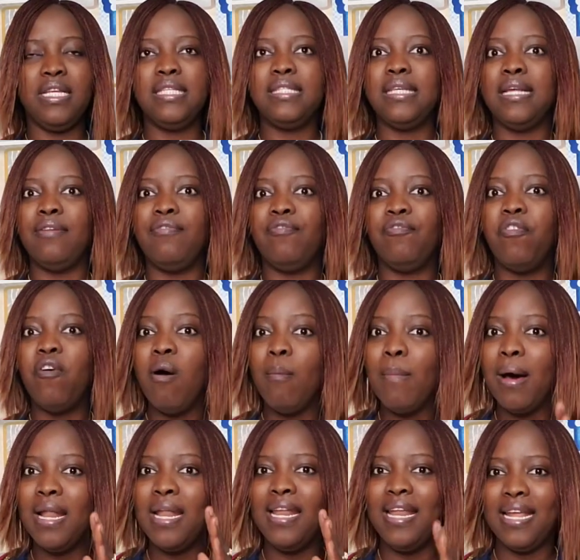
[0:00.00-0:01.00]
It's a
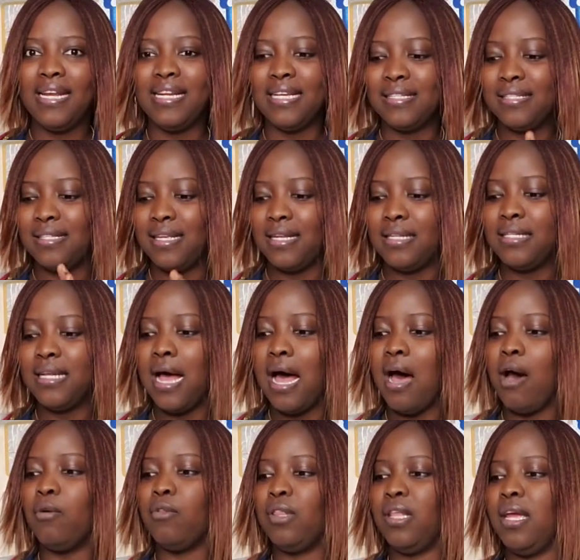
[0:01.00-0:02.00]
formal letter sent
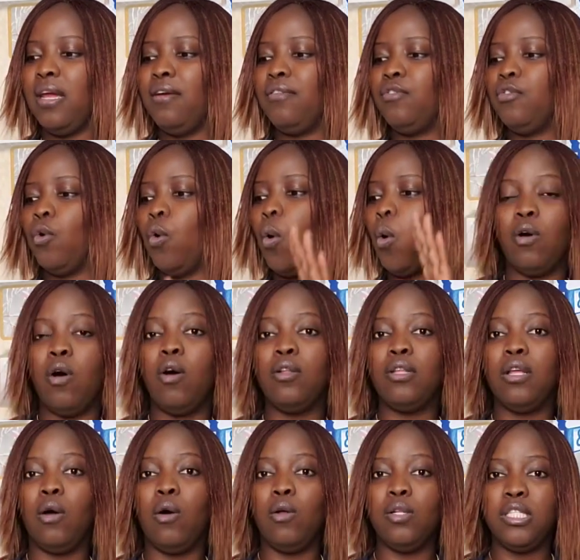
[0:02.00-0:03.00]
out there to all
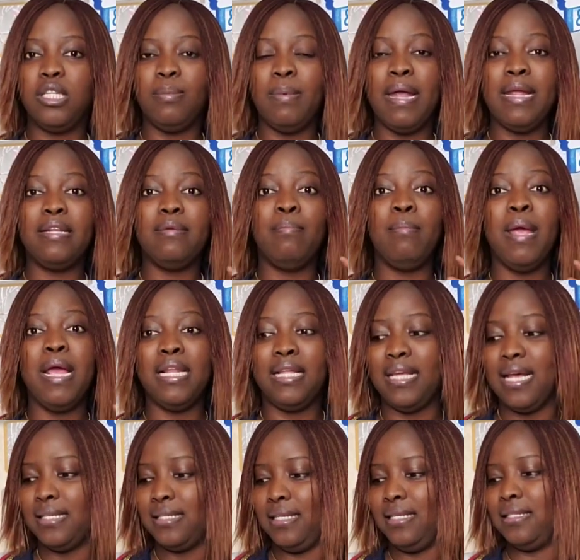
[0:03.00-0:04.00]
the ultimate male
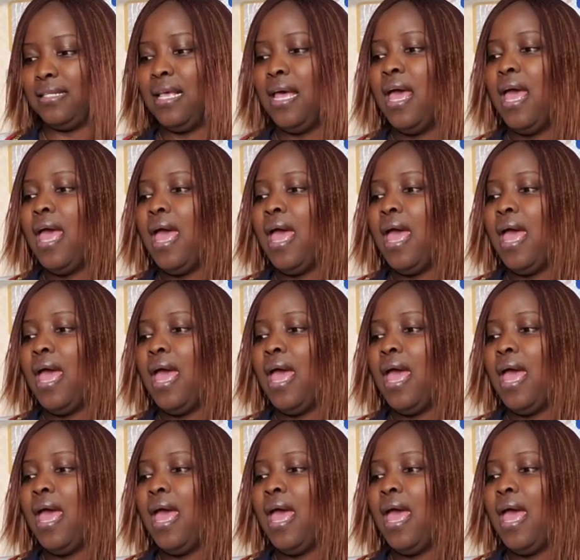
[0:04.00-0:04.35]
guests.